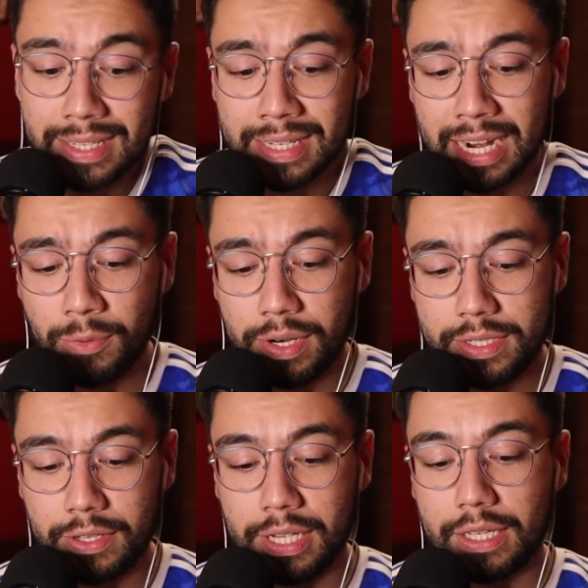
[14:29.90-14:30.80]
Kind of what
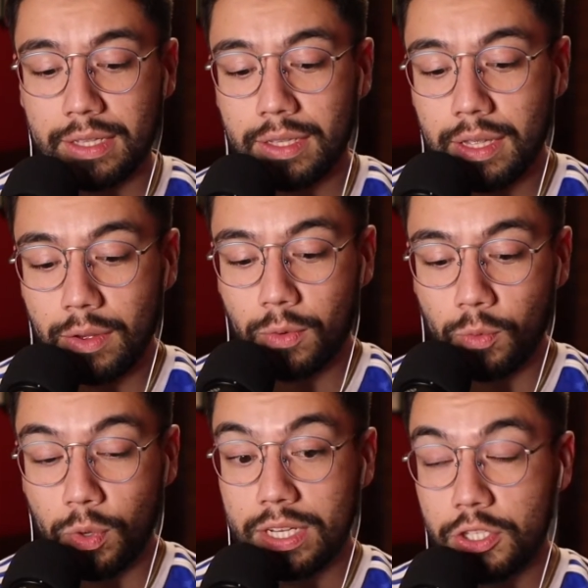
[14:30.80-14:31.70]
it's
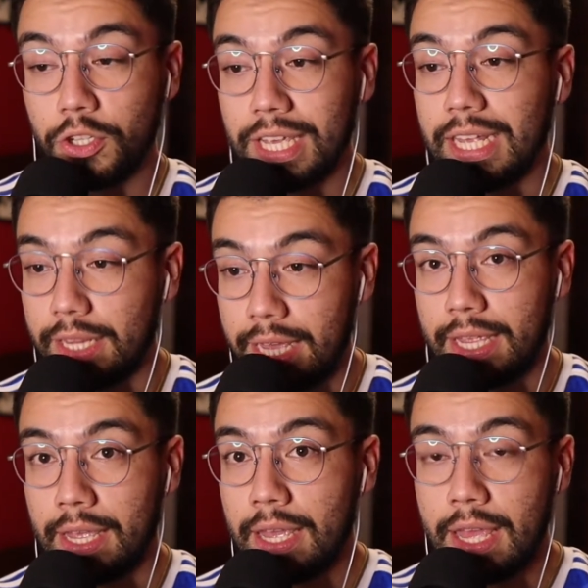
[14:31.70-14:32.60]
looking
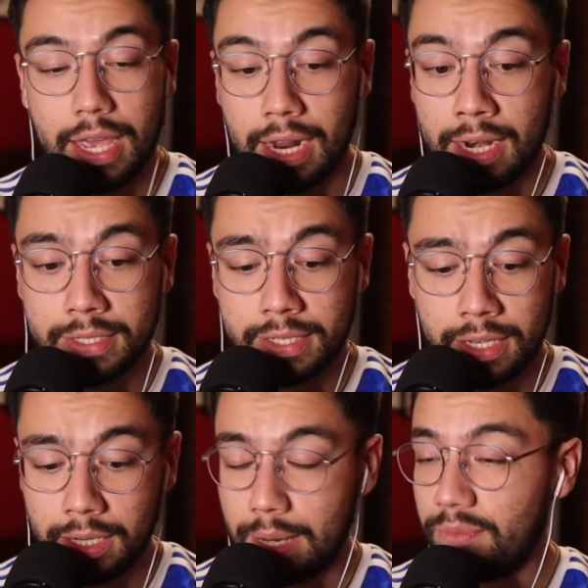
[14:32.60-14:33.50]
like. And
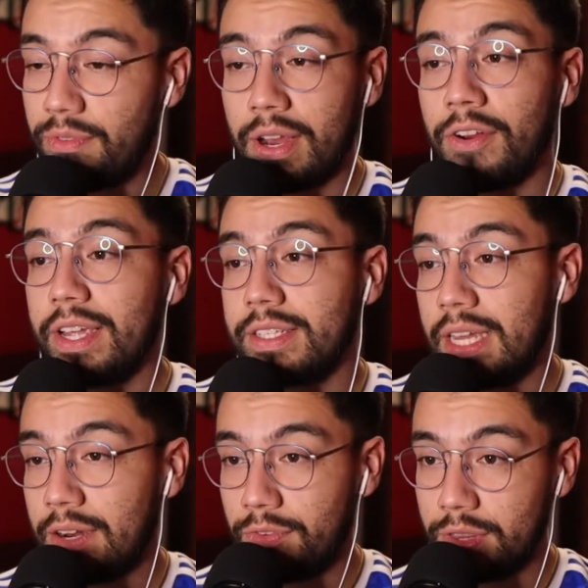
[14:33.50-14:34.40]
honestly, I'm very
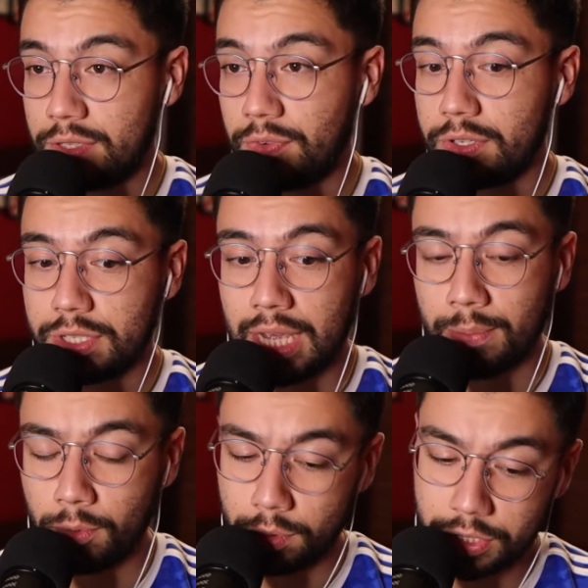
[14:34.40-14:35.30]
excited for this first
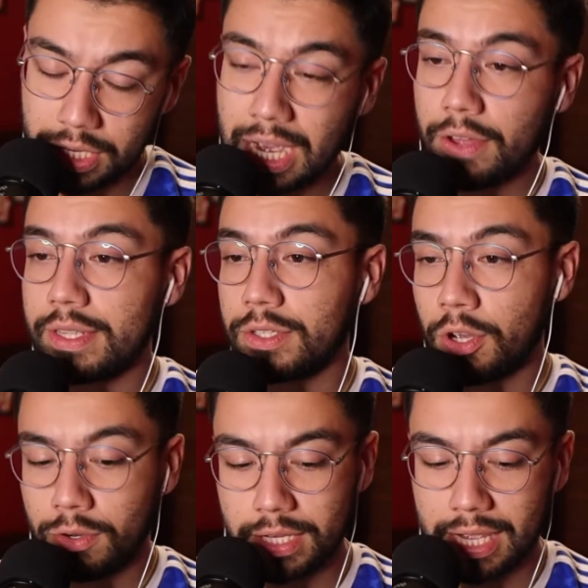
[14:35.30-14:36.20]
game. We'll see how this
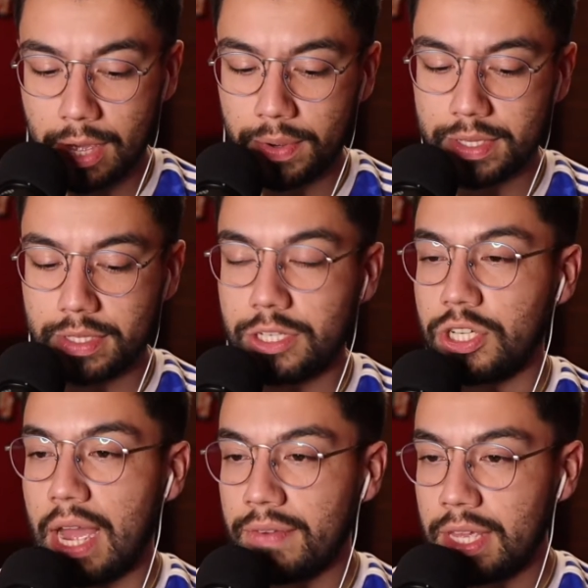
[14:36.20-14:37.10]
goes. I can't wait to see
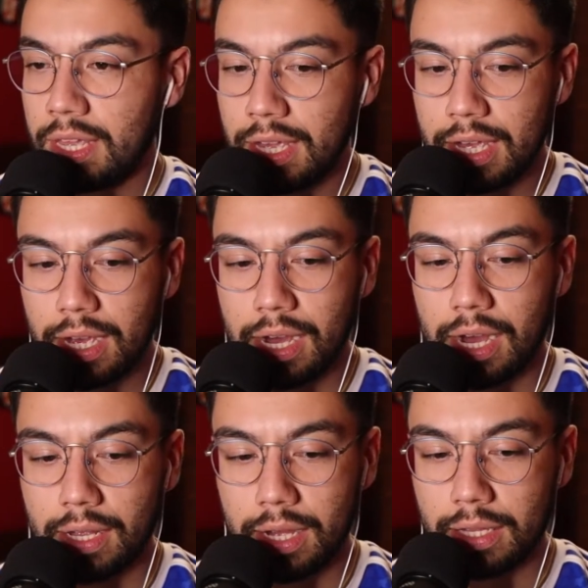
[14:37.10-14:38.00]
Xavi
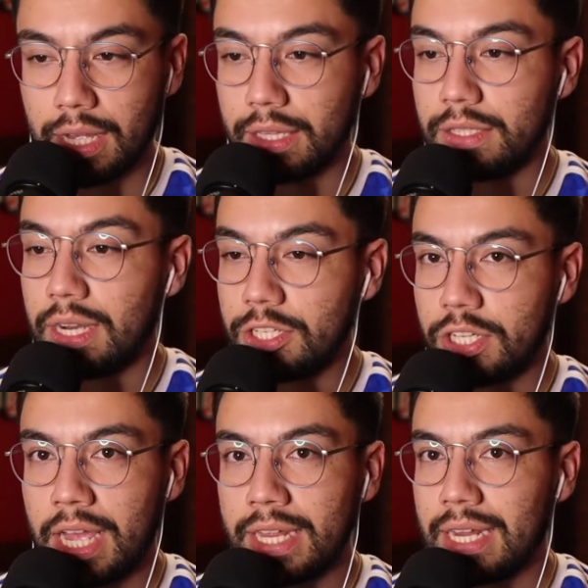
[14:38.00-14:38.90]
on the
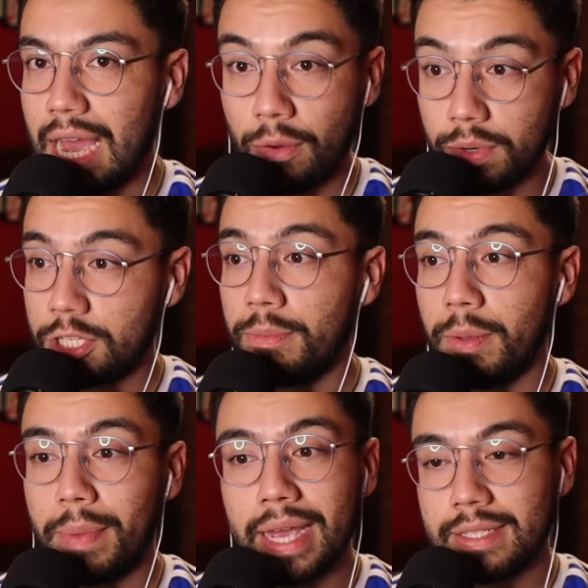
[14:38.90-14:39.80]
touchline. I wish him the
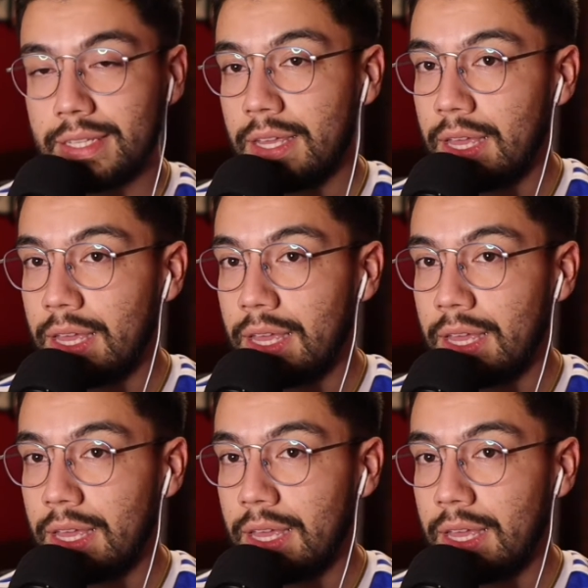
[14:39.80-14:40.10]
best.